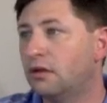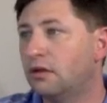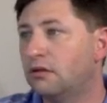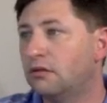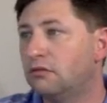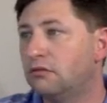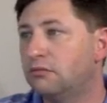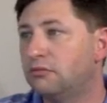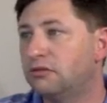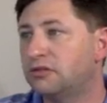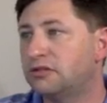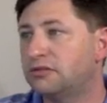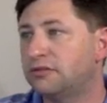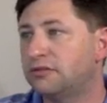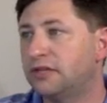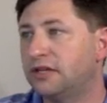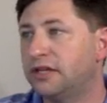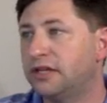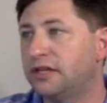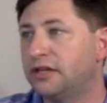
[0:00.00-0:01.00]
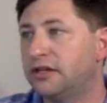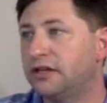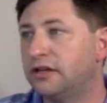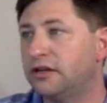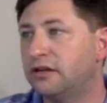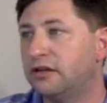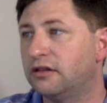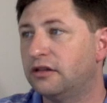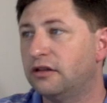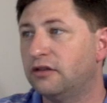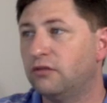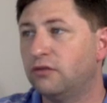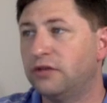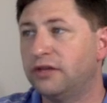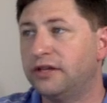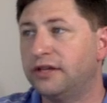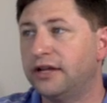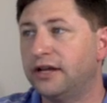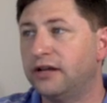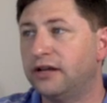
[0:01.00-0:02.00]
we put some money in here and then it
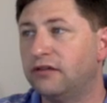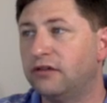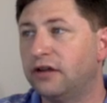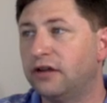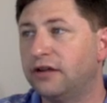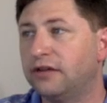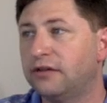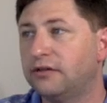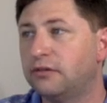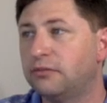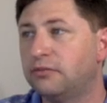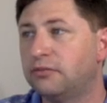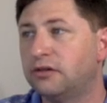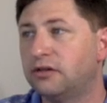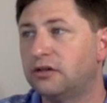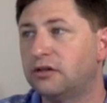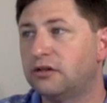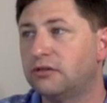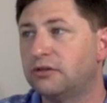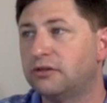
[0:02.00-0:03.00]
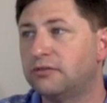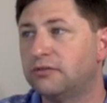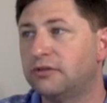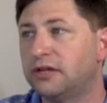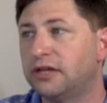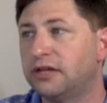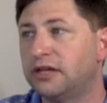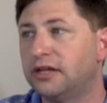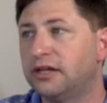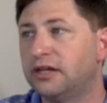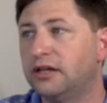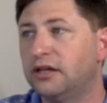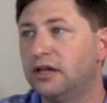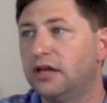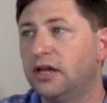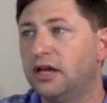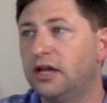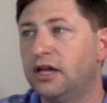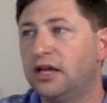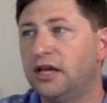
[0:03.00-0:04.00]
went down right i put a little bit of money in
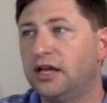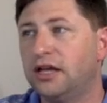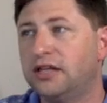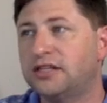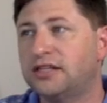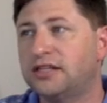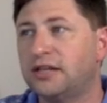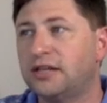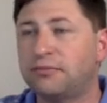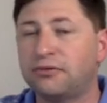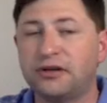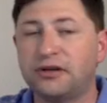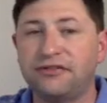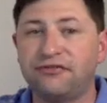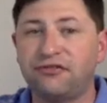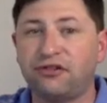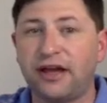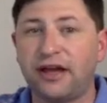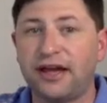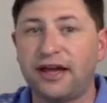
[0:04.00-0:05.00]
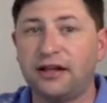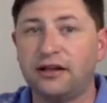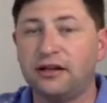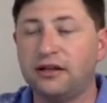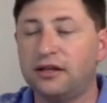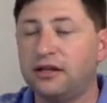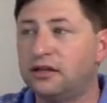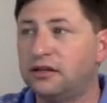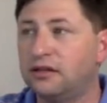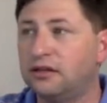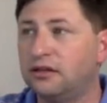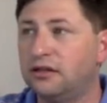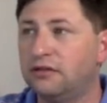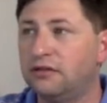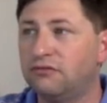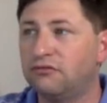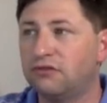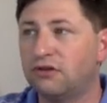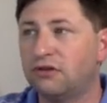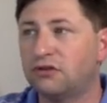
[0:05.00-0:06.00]
it stayed pretty flat it,
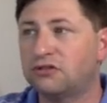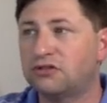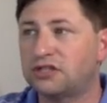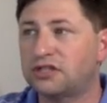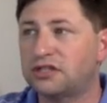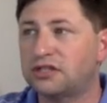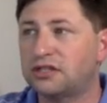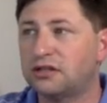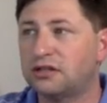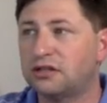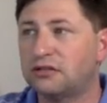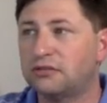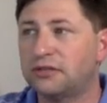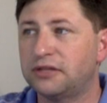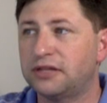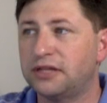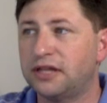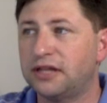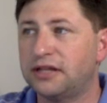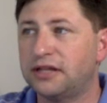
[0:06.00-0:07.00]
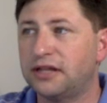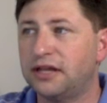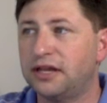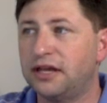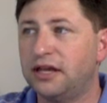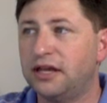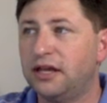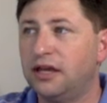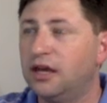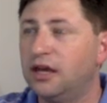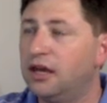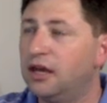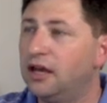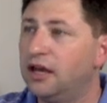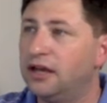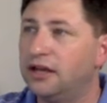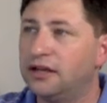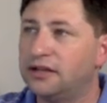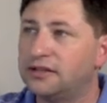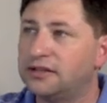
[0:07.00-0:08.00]
it rose just a little bit that day
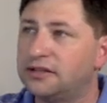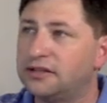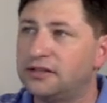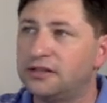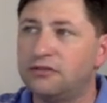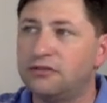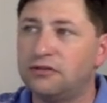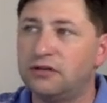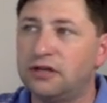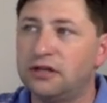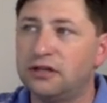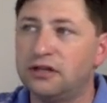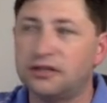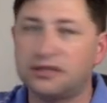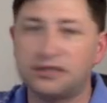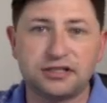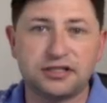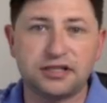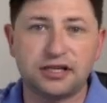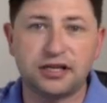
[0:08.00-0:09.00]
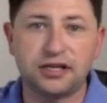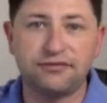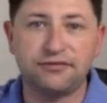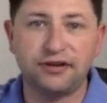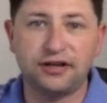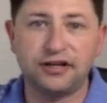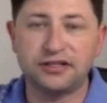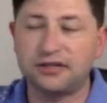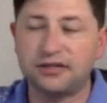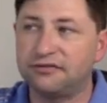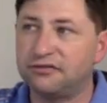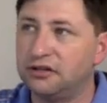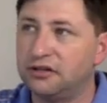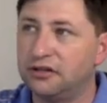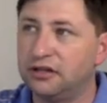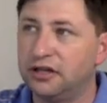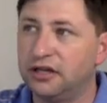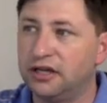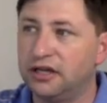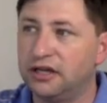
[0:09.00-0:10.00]
and i said you know what let's just take advantage of
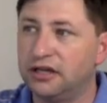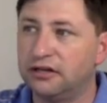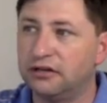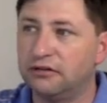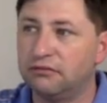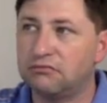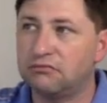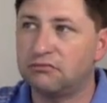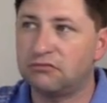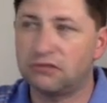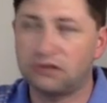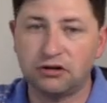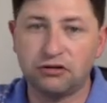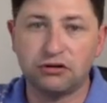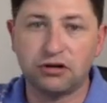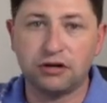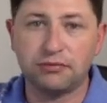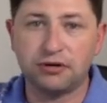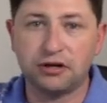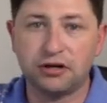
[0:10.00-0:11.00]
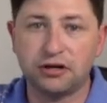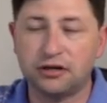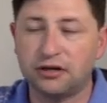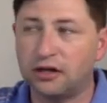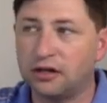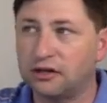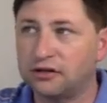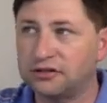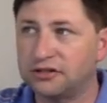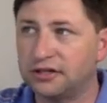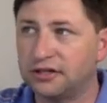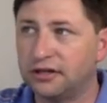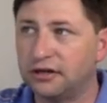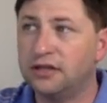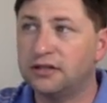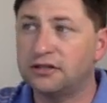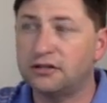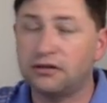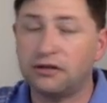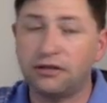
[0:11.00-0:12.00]
it and throw a couple hundred dollars in
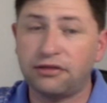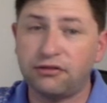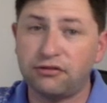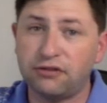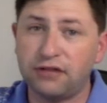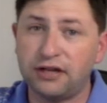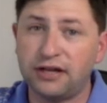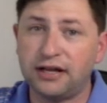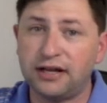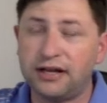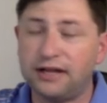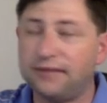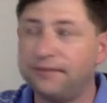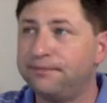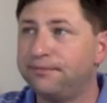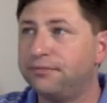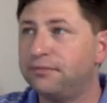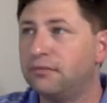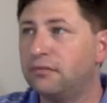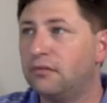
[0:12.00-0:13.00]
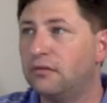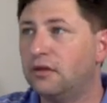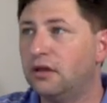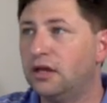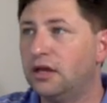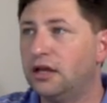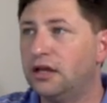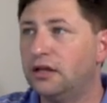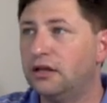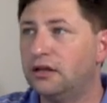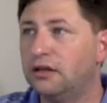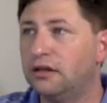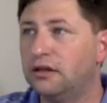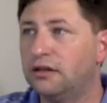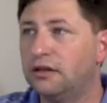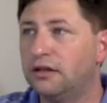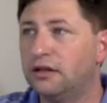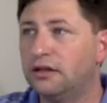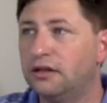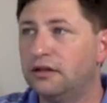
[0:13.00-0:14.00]
there. So I threw that at it, and
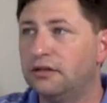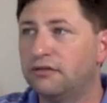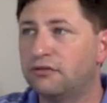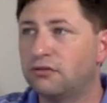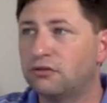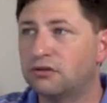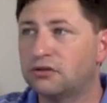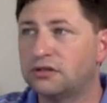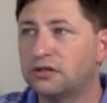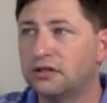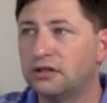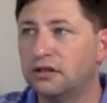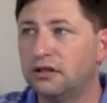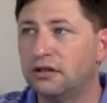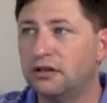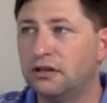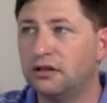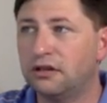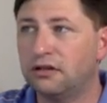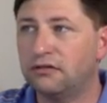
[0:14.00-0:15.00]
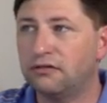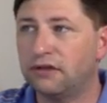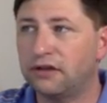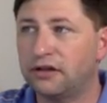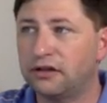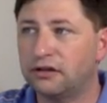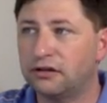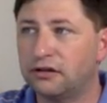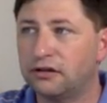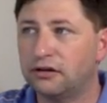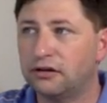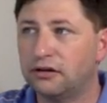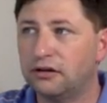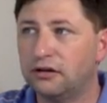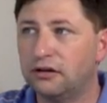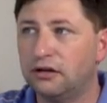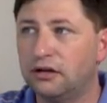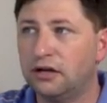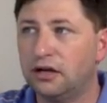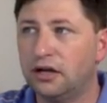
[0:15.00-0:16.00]
then of course the the regular
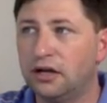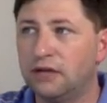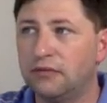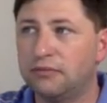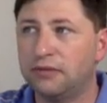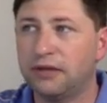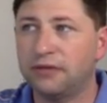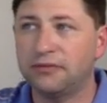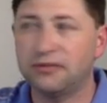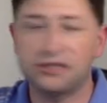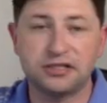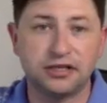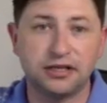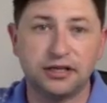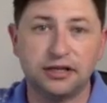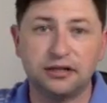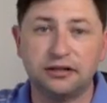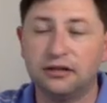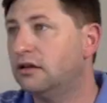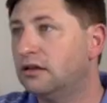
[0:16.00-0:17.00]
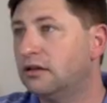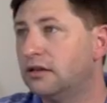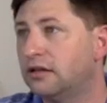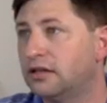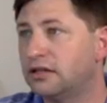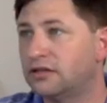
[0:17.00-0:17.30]
uh, payments again. I think it's